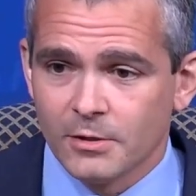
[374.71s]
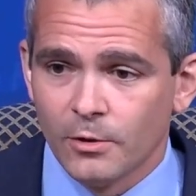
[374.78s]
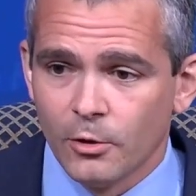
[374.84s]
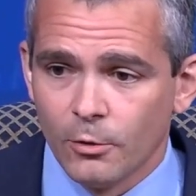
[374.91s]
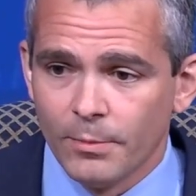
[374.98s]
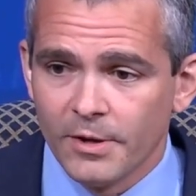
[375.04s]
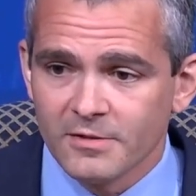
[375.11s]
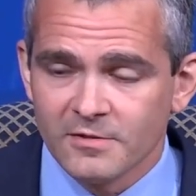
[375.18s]

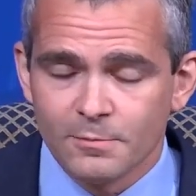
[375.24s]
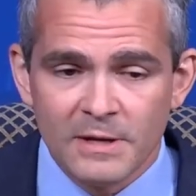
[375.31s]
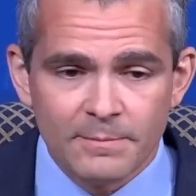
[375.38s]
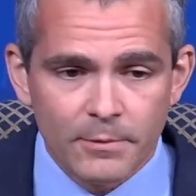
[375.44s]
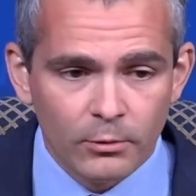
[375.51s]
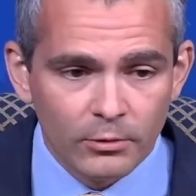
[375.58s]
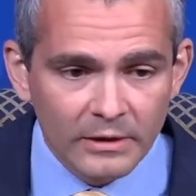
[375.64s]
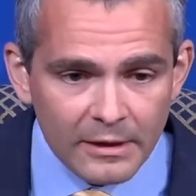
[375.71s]
globe because of
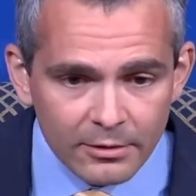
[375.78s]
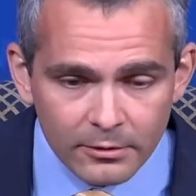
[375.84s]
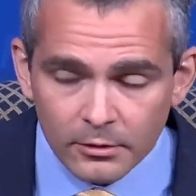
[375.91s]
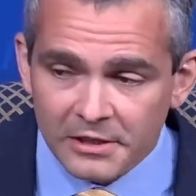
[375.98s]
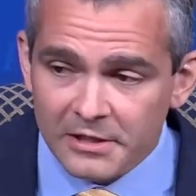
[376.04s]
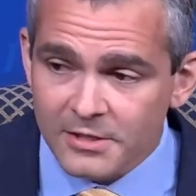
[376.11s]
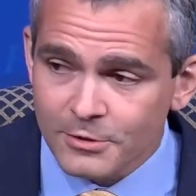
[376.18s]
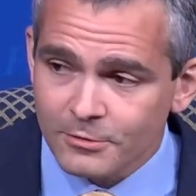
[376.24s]
people
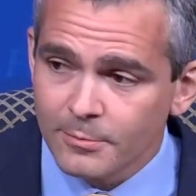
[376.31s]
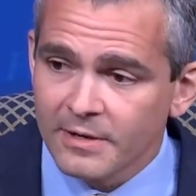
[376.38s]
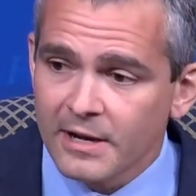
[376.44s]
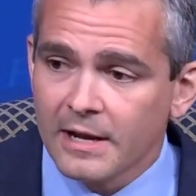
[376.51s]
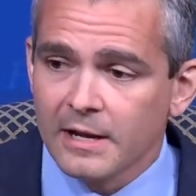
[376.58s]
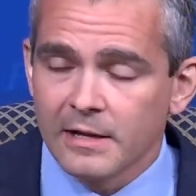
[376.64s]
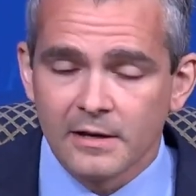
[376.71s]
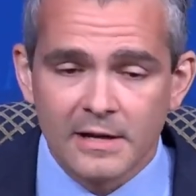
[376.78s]
lethally
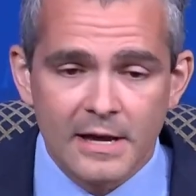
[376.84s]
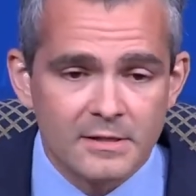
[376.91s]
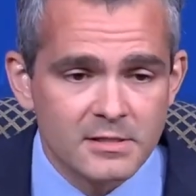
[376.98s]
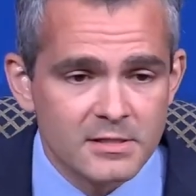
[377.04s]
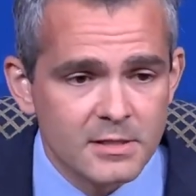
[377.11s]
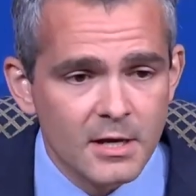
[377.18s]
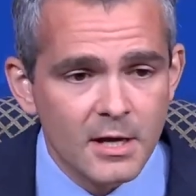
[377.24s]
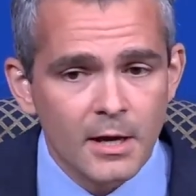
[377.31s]
discriminating
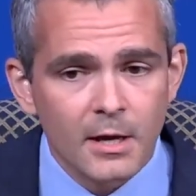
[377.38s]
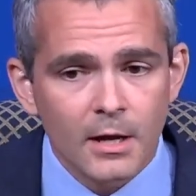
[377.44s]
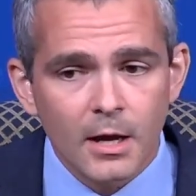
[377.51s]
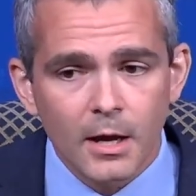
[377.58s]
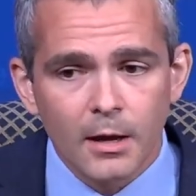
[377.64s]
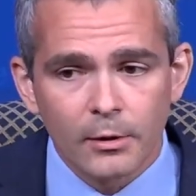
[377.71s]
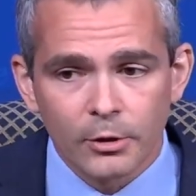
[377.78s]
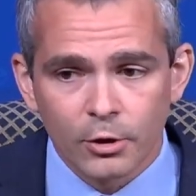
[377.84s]
against
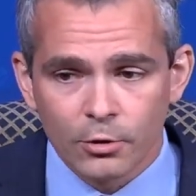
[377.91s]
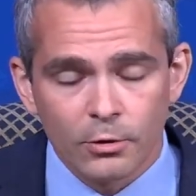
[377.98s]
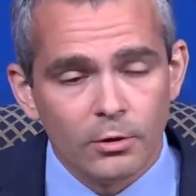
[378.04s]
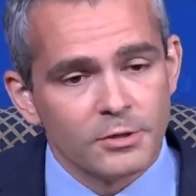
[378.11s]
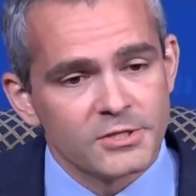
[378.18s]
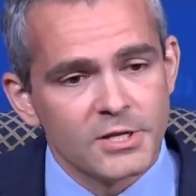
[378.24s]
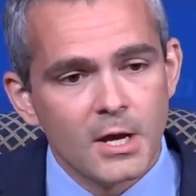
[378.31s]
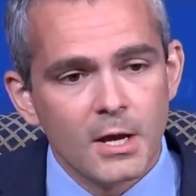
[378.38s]

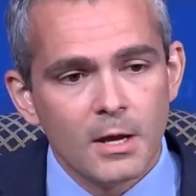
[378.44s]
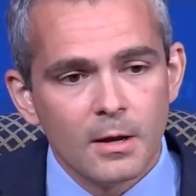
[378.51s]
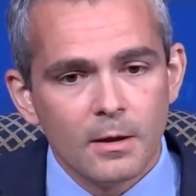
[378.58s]
girls.